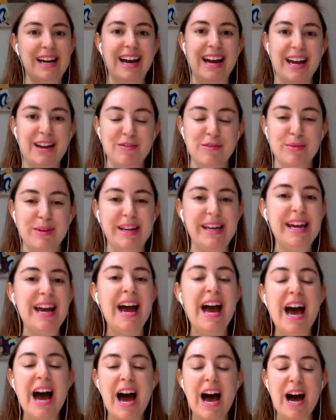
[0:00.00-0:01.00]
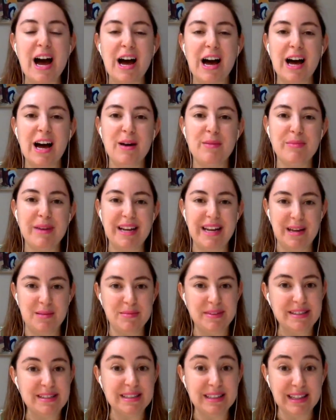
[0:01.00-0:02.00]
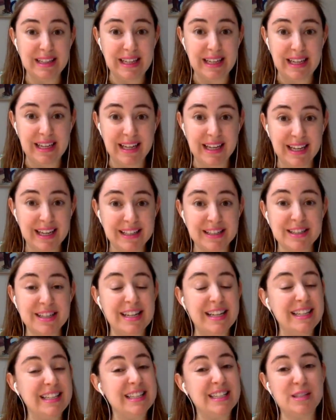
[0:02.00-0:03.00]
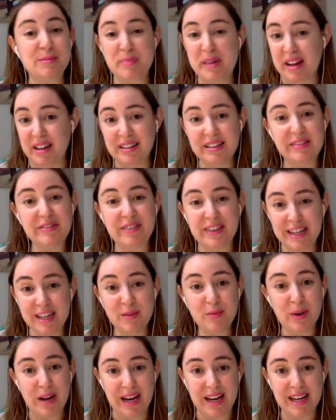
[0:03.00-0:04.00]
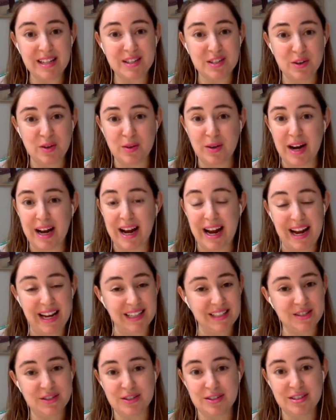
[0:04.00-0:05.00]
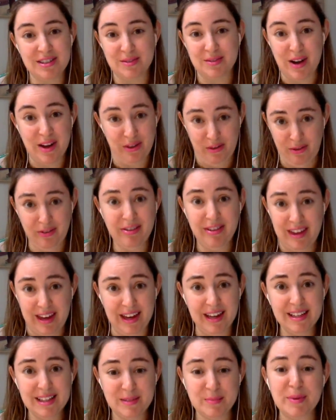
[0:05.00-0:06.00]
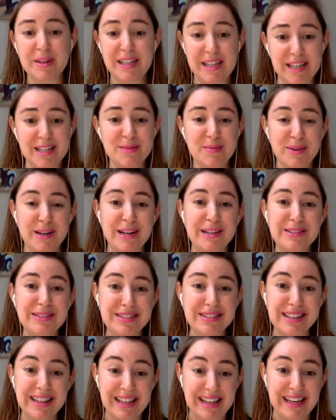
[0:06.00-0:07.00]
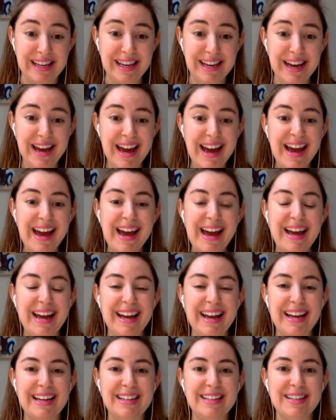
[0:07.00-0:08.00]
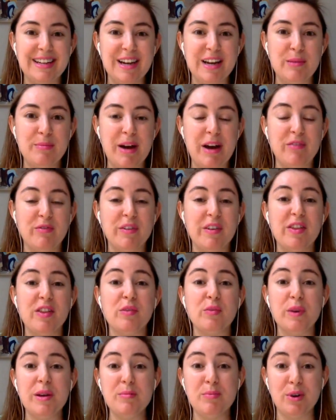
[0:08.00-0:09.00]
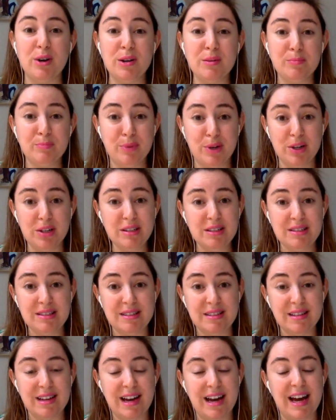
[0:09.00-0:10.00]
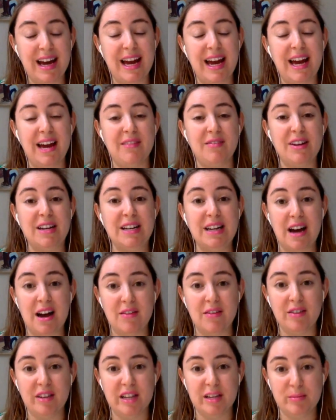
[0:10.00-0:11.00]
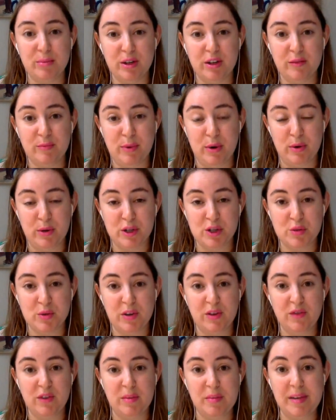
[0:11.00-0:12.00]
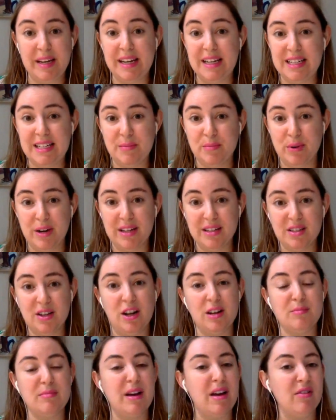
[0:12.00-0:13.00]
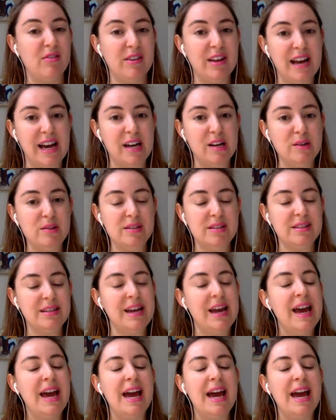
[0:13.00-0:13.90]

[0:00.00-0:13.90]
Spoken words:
Hi, everybody. My name is Leigh. It is spelled a funny way, so I answer to other things, but it is pronounced Leigh. And I've written 3 books. I have a novel and a book of poetry from an indie press called Melville House.